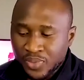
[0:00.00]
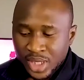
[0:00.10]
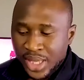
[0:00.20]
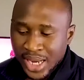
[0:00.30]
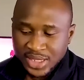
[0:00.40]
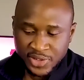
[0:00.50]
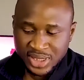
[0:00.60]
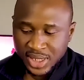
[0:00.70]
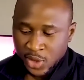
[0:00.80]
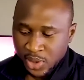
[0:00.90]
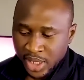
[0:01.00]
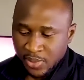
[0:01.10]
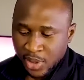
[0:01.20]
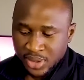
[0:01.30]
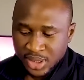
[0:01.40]
yeah, that's the first thing I don't like
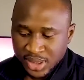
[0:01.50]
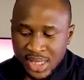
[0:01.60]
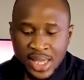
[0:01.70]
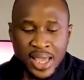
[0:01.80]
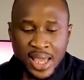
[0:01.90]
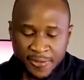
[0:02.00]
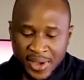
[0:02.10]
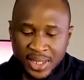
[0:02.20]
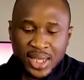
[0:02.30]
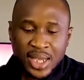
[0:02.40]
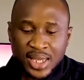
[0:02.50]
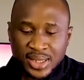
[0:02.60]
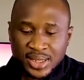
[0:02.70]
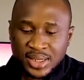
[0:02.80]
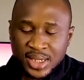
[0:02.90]
about this, and the fact that
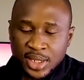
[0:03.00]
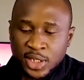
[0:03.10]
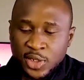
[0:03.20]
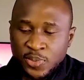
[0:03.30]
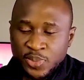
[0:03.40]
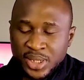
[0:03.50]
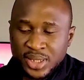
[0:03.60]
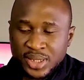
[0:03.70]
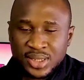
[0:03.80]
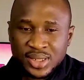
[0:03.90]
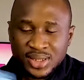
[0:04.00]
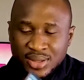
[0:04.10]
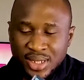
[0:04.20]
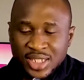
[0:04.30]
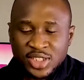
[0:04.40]
it's a little bit
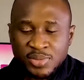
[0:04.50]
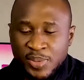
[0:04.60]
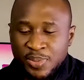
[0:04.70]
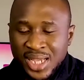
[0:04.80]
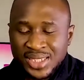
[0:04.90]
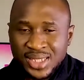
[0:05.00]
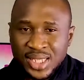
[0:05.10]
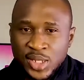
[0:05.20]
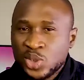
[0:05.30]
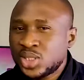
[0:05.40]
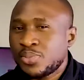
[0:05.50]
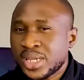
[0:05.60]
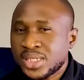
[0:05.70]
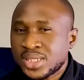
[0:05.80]
extremely plasticky, which makes